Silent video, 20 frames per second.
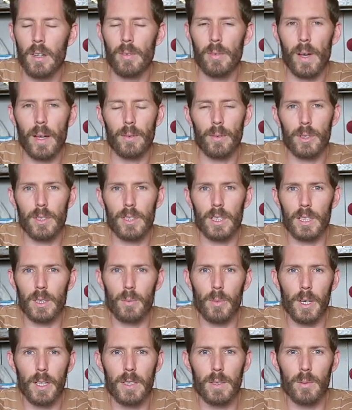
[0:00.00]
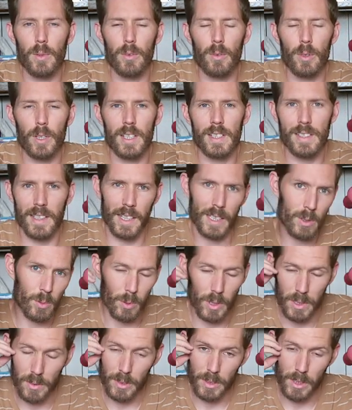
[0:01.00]
5 or 6 months before his legs
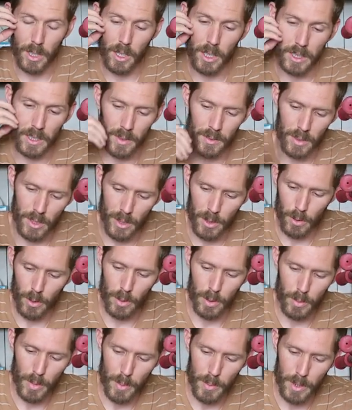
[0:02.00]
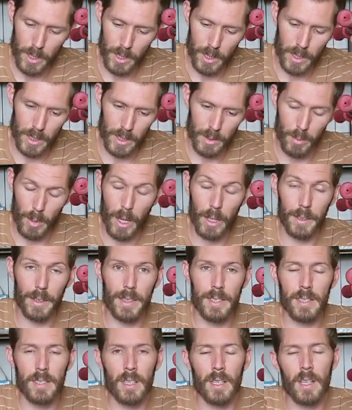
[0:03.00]
were even long enough to throw them up there and
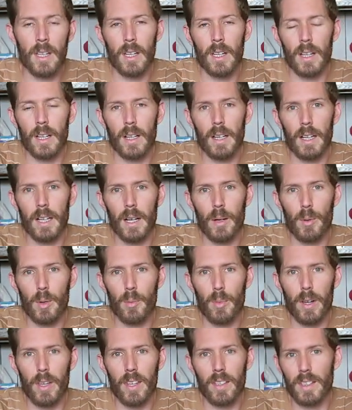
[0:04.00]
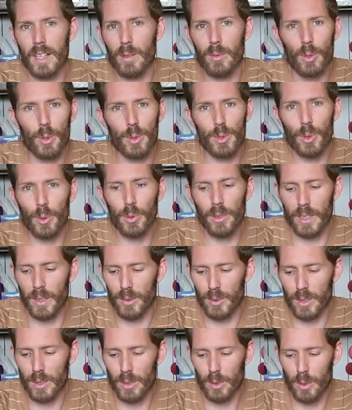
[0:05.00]
balance. And by the time he was old
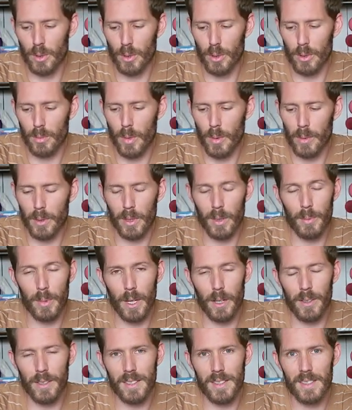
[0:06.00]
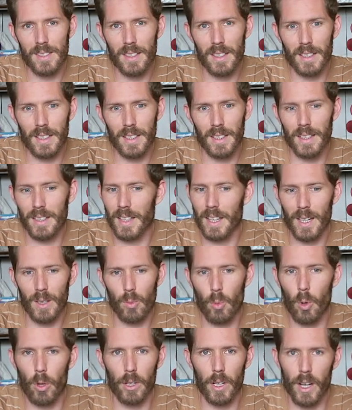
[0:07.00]
enough to throw them up there and balance, they
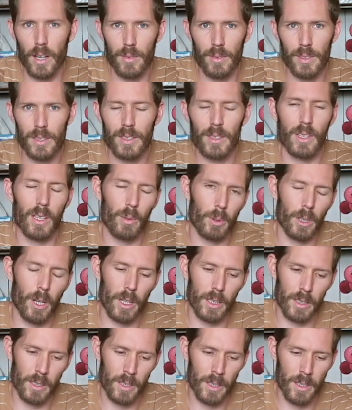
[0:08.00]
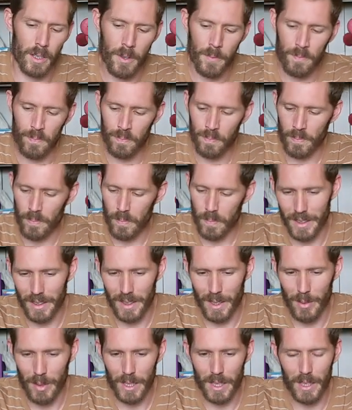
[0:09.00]
had worn off, so they were gone.
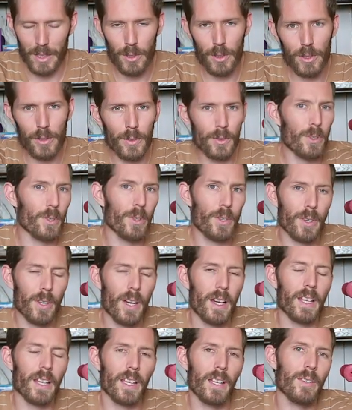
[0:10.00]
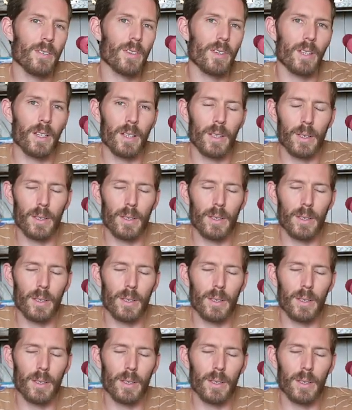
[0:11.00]
I mean, a useful thought if